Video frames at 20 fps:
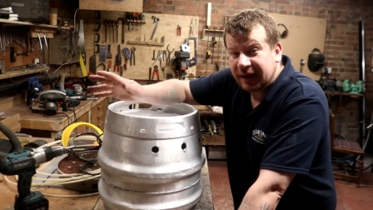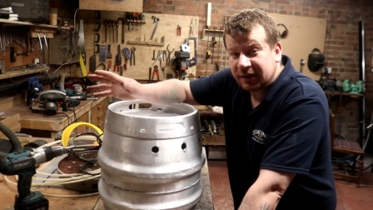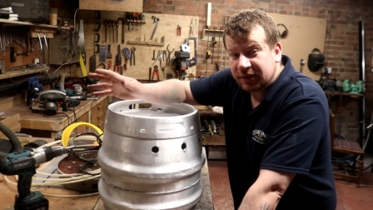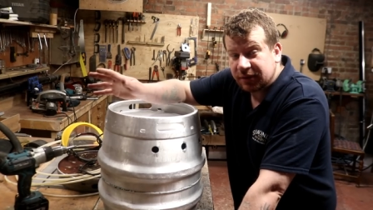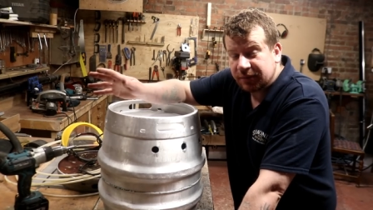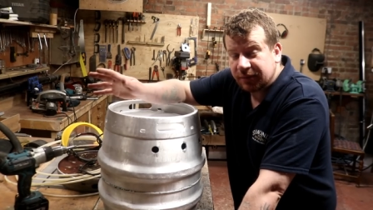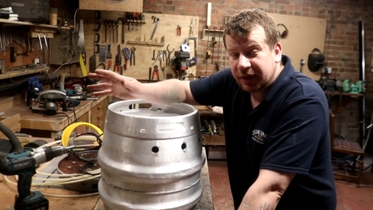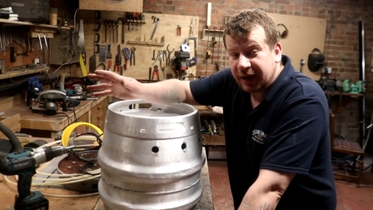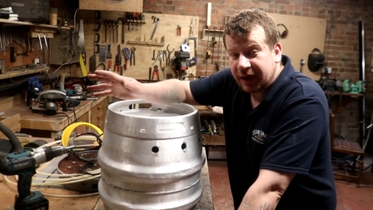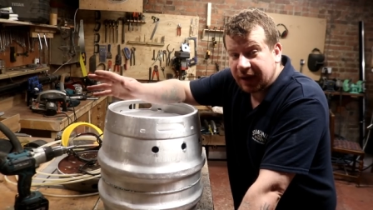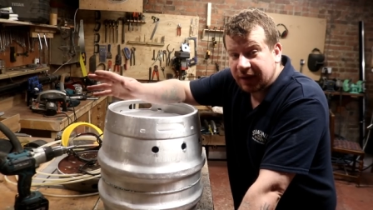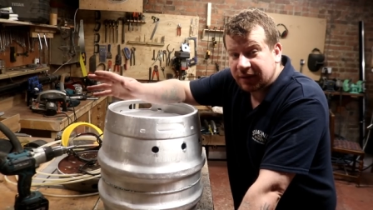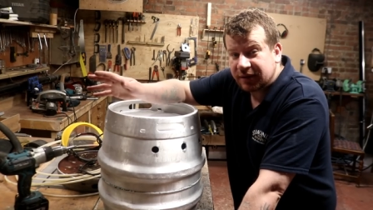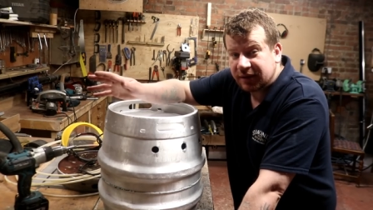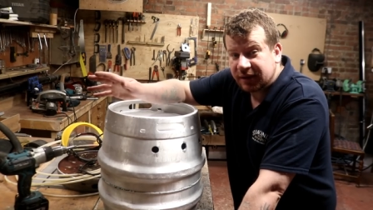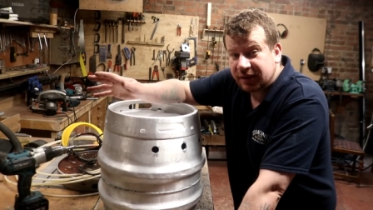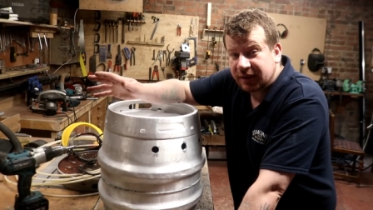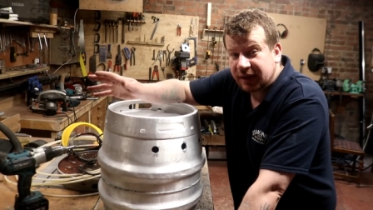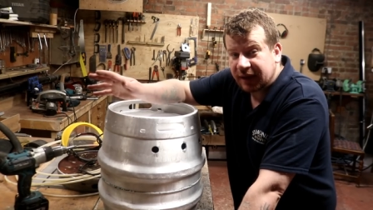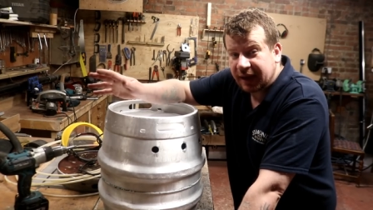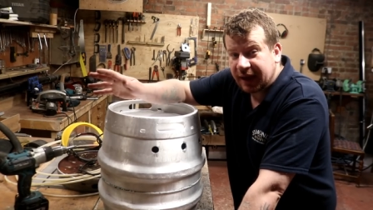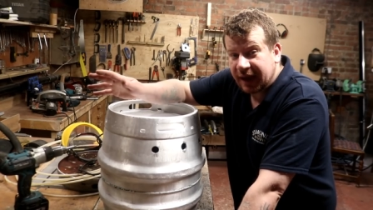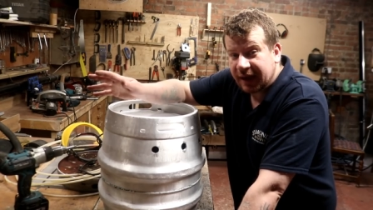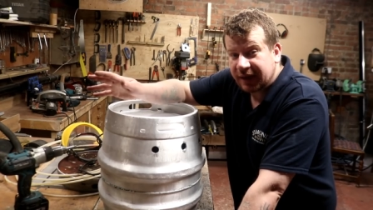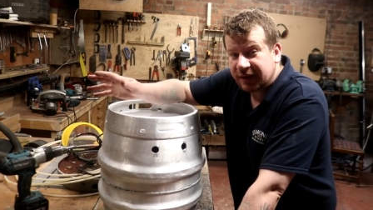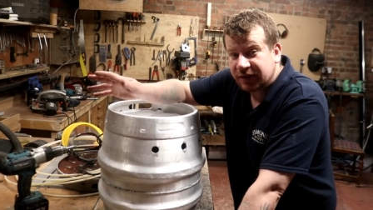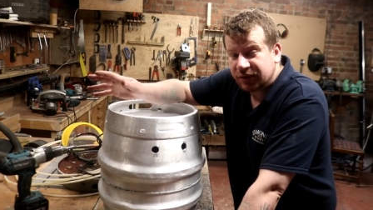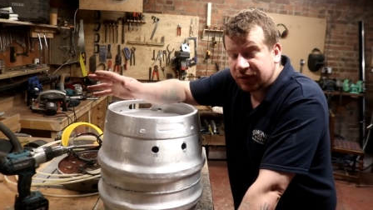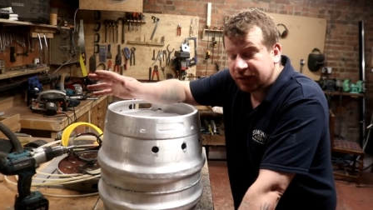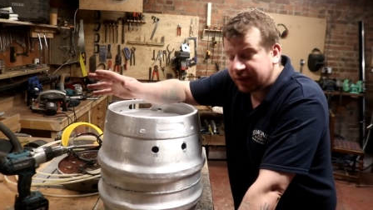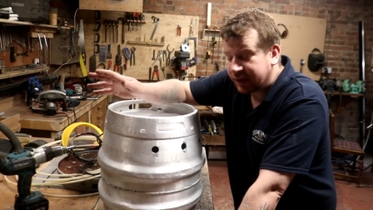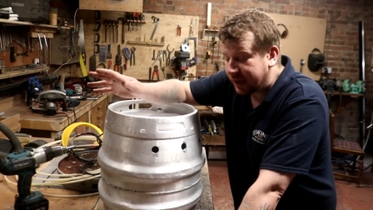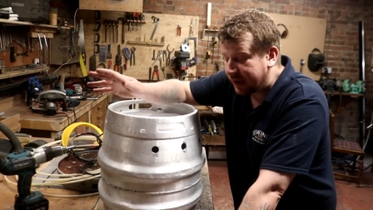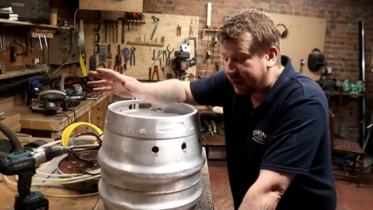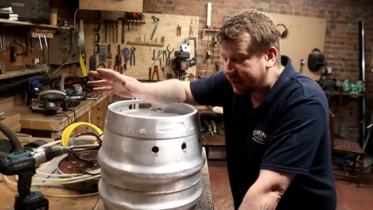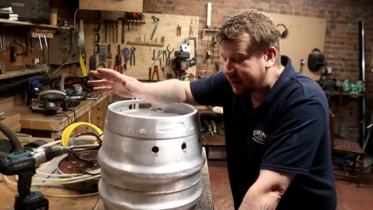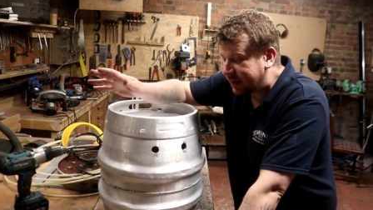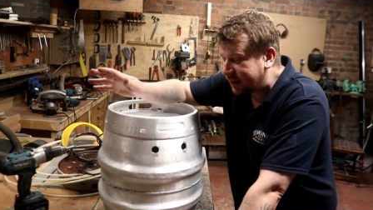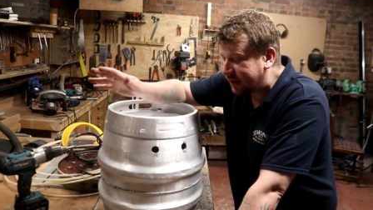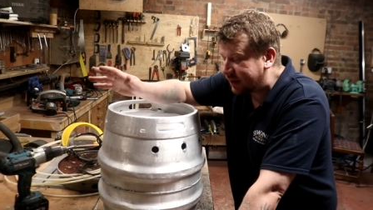somebody else's kegs or
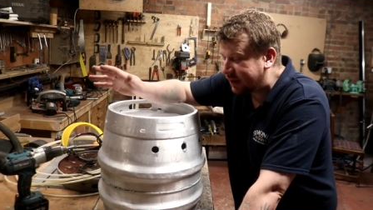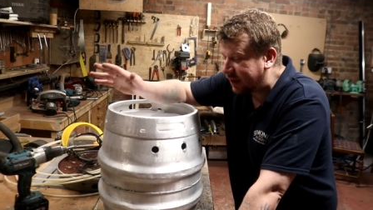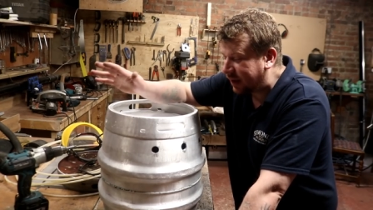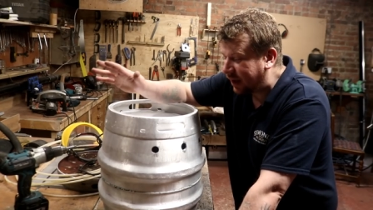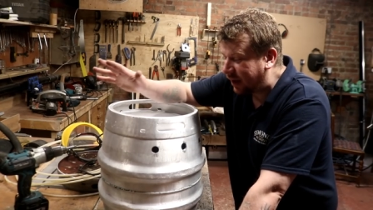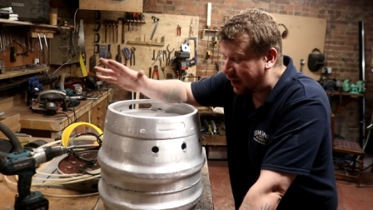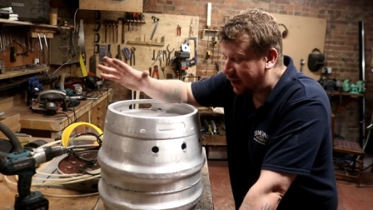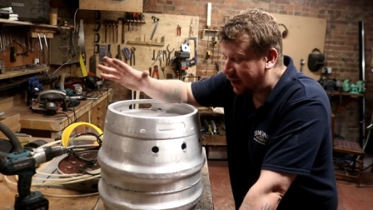casks.